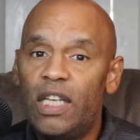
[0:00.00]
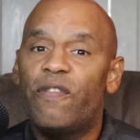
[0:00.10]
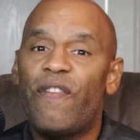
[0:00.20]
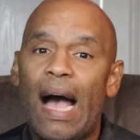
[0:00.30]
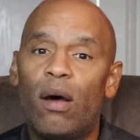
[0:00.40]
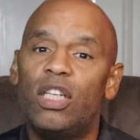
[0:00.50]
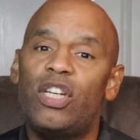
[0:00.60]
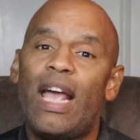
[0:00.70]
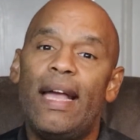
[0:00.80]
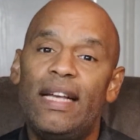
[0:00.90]
He's found a
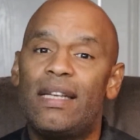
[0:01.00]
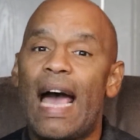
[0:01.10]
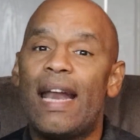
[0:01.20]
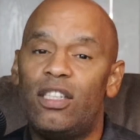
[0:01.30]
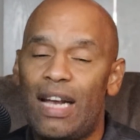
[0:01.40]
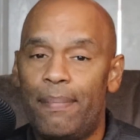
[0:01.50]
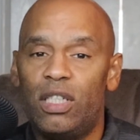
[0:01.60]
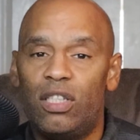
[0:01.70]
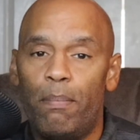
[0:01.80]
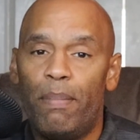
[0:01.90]
chance. He's got a
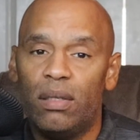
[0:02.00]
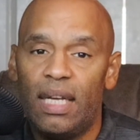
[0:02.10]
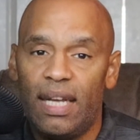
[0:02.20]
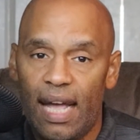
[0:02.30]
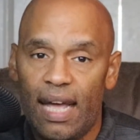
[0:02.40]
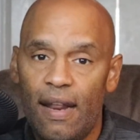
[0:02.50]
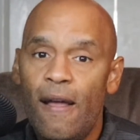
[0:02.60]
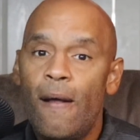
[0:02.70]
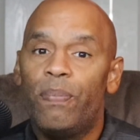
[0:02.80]
championship belt again,